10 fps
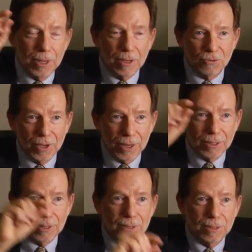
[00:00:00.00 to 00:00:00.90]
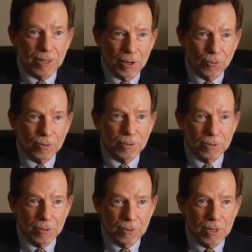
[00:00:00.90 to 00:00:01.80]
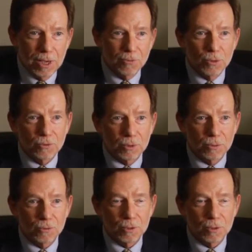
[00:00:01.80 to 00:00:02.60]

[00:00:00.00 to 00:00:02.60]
Anxiety, down. Every single